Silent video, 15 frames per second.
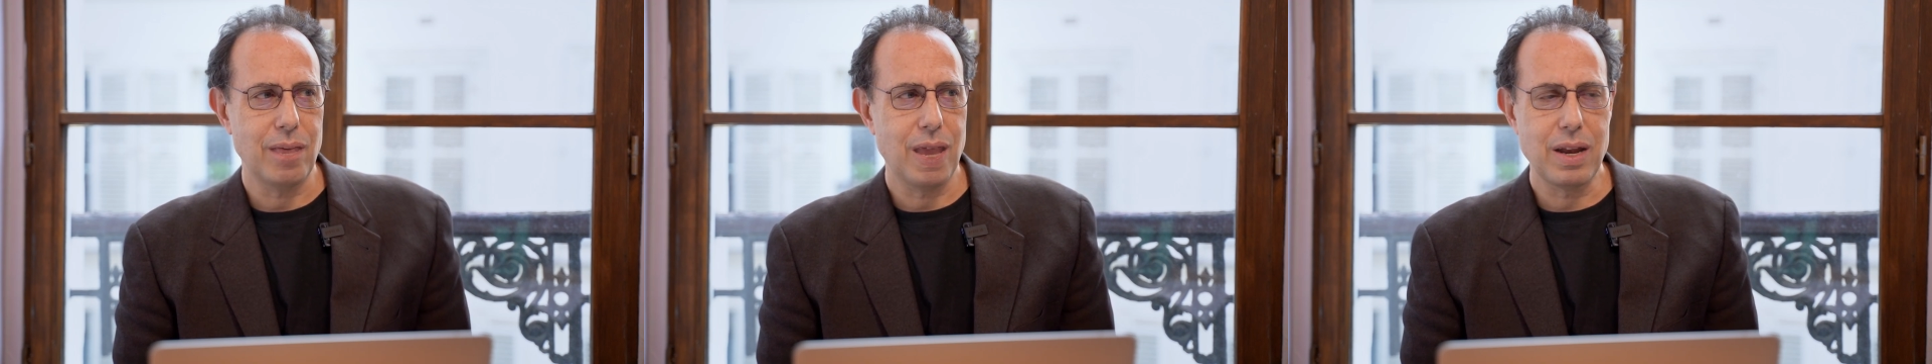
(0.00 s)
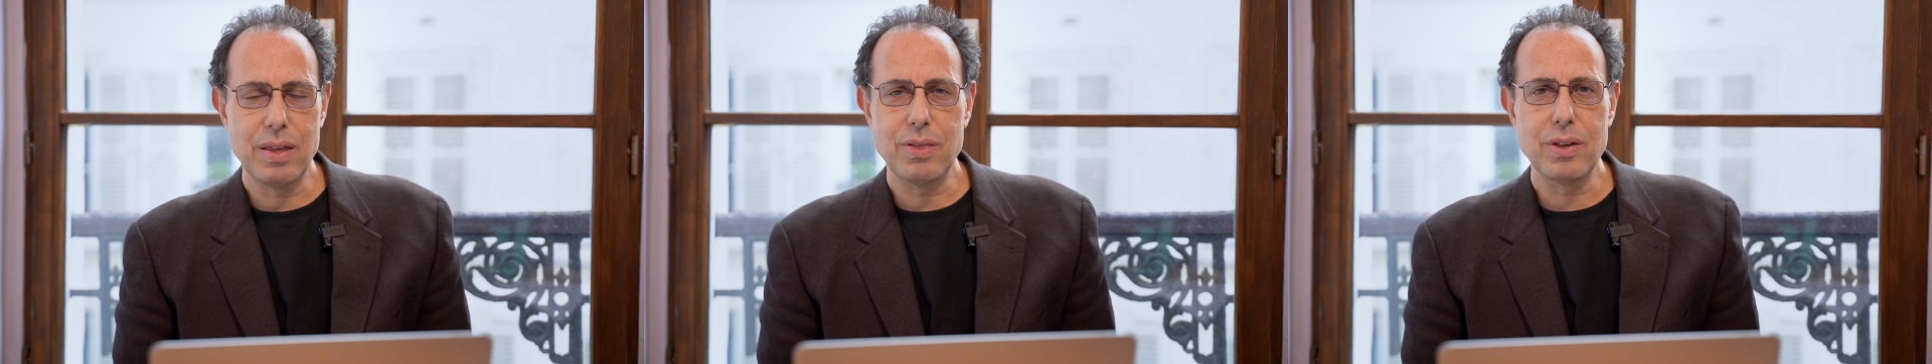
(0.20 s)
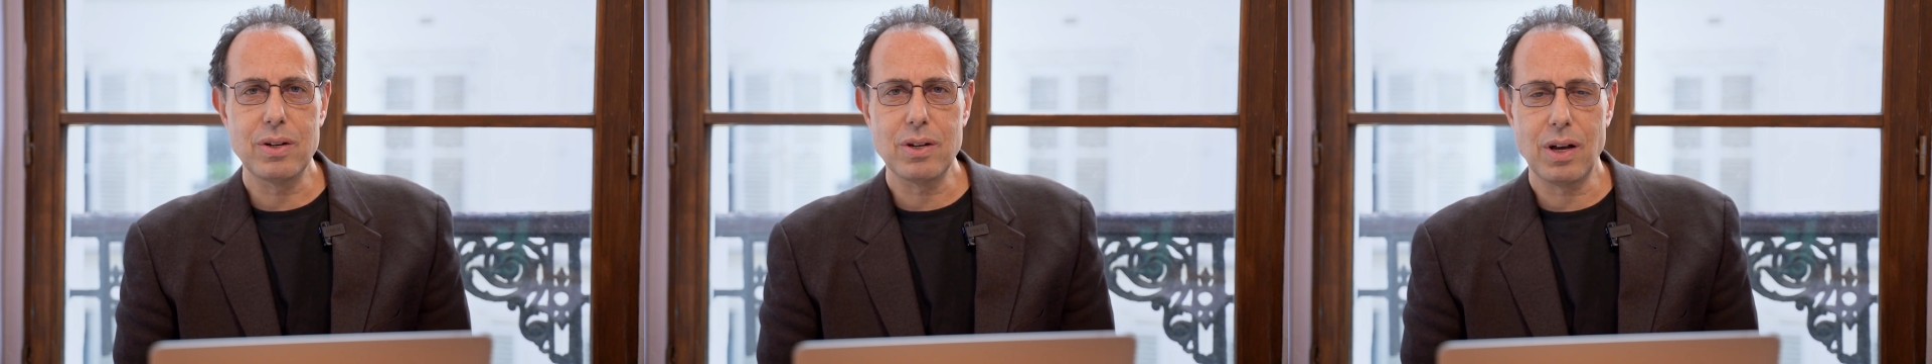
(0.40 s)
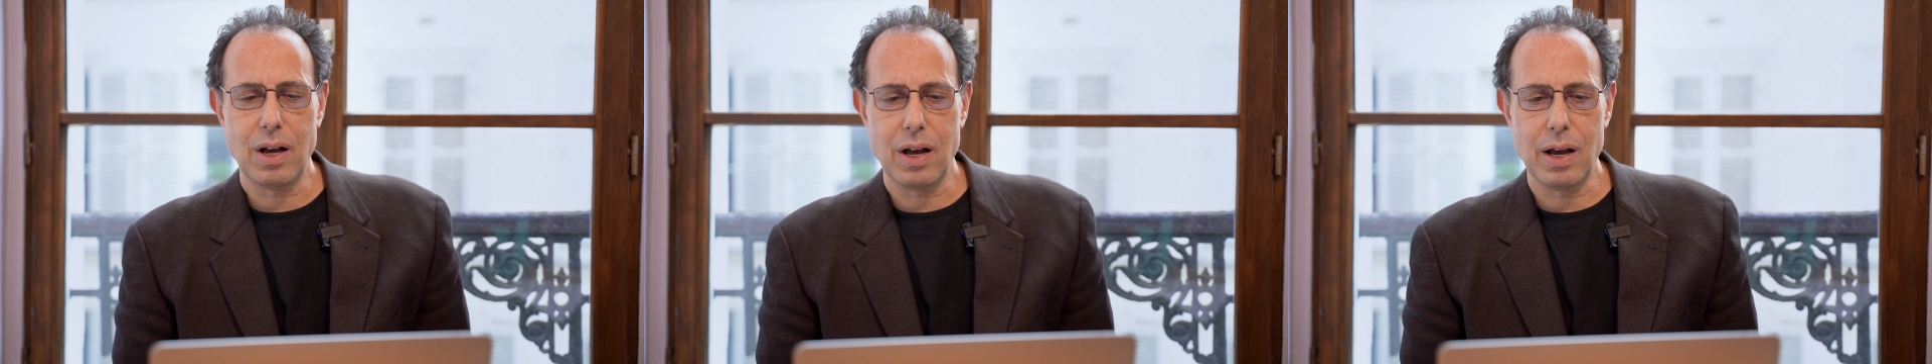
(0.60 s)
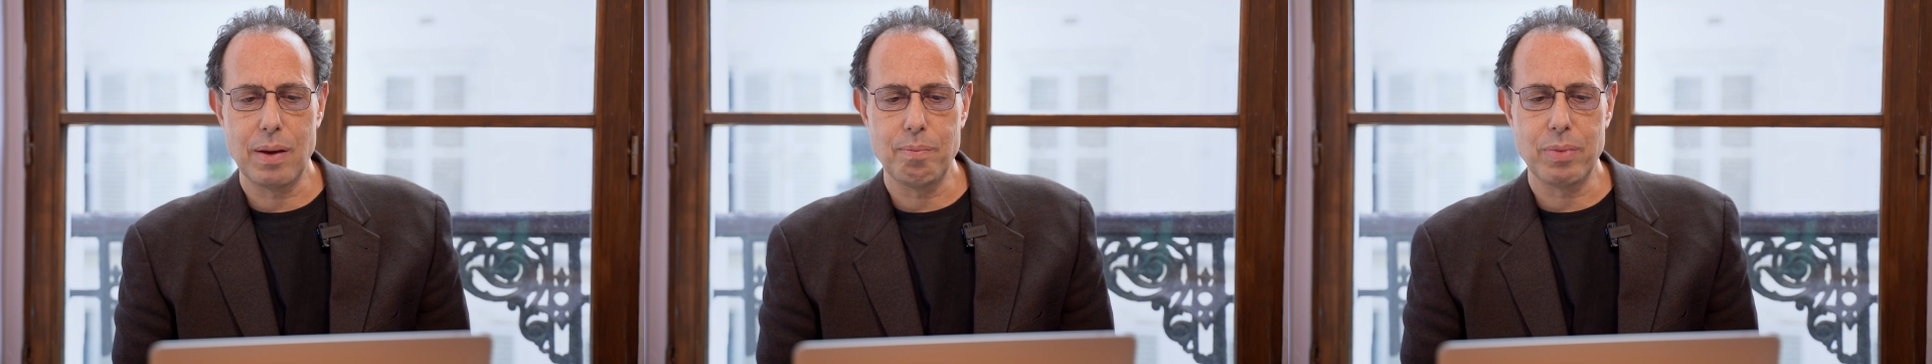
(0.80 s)
And at the
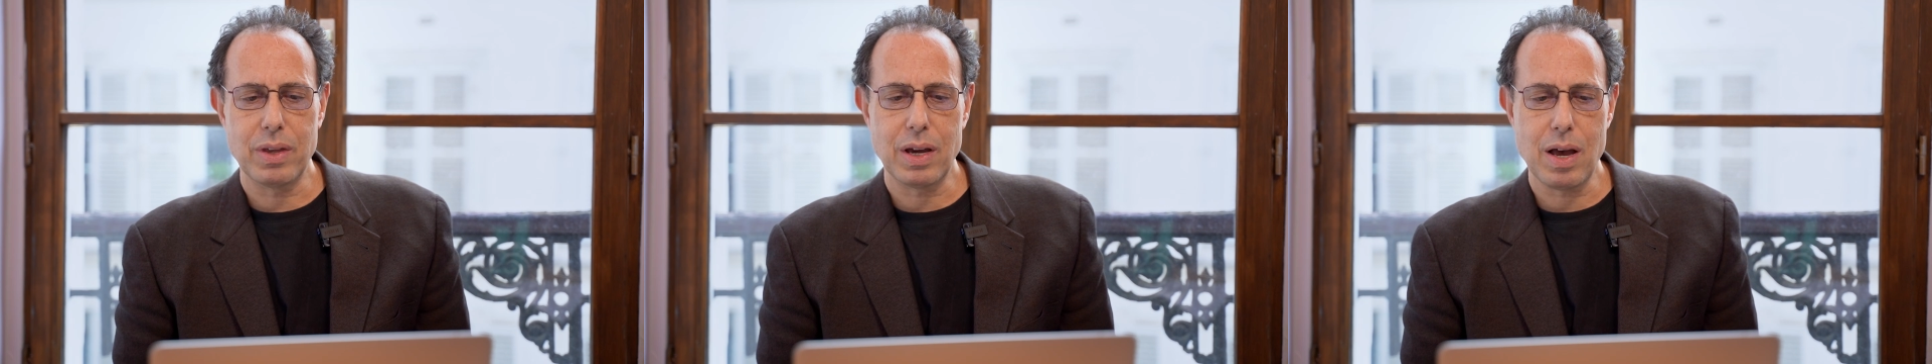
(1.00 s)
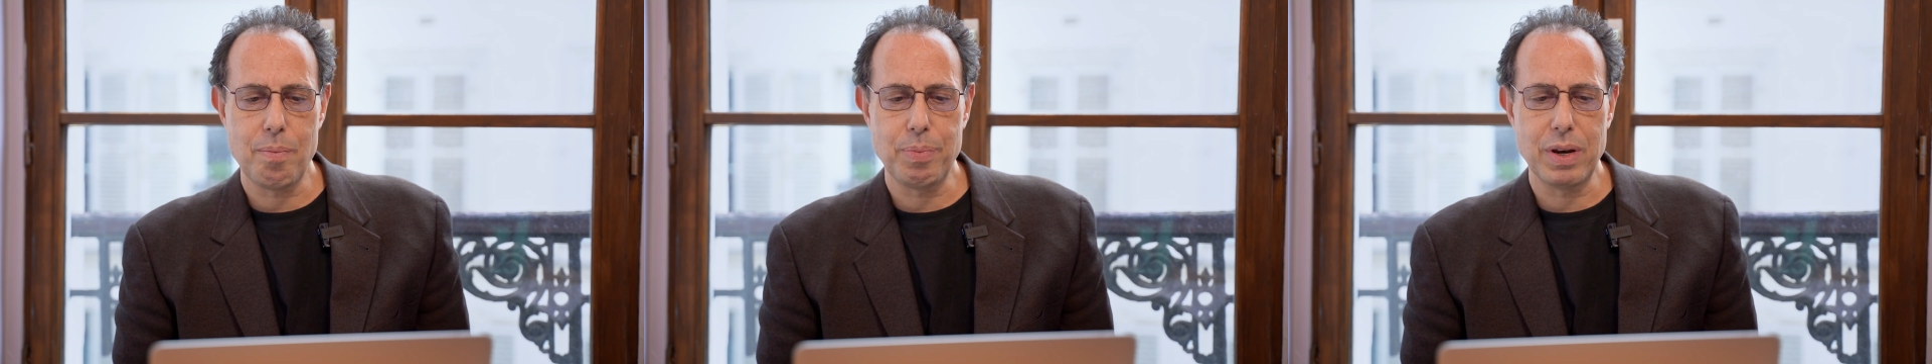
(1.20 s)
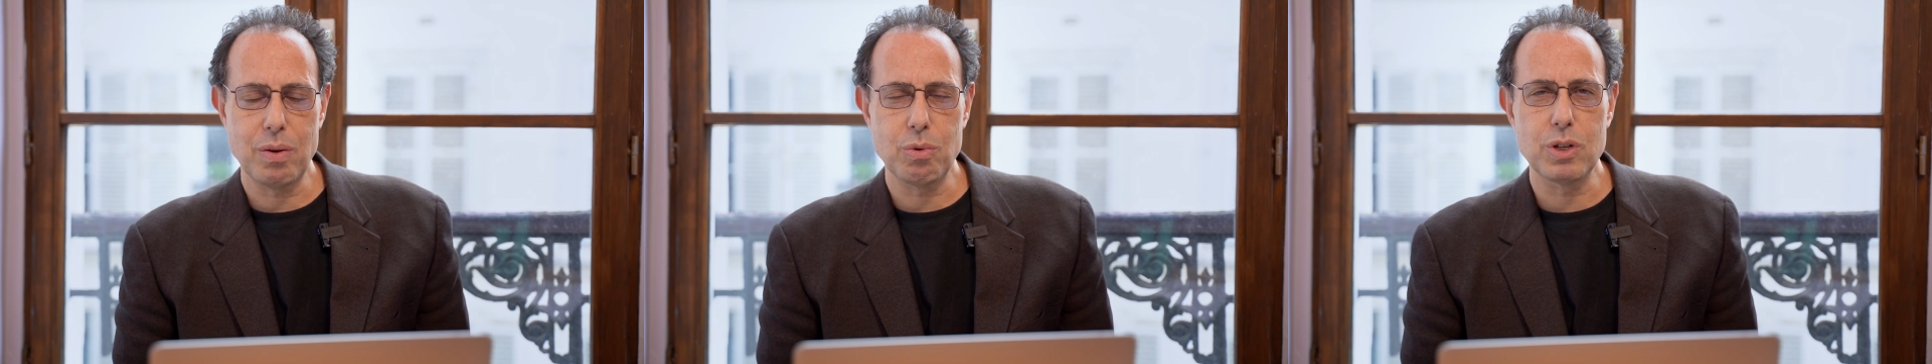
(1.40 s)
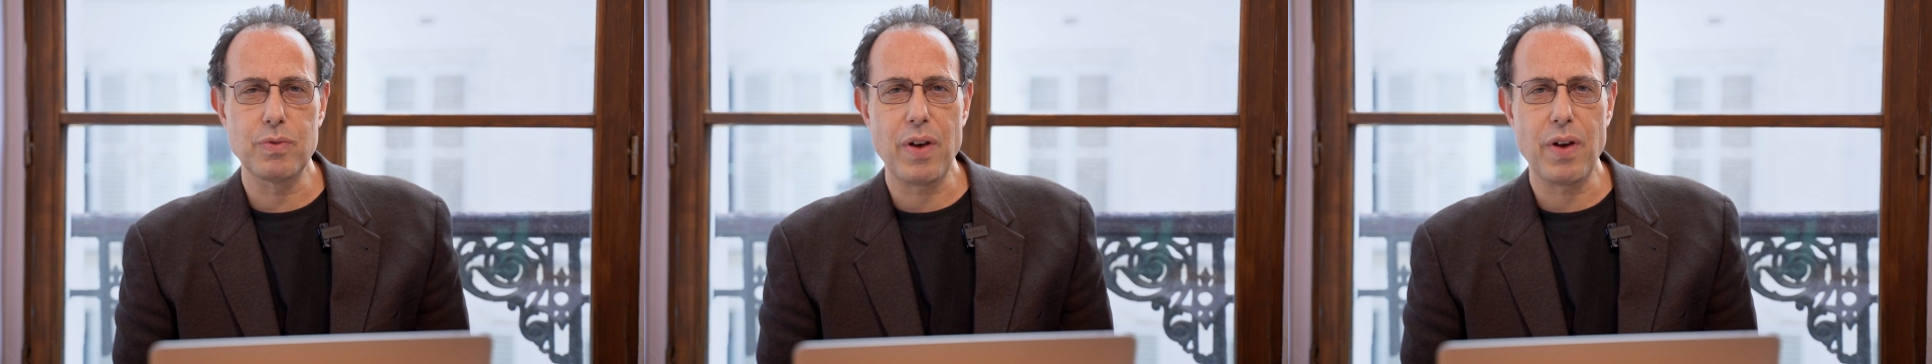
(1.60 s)
time, the company was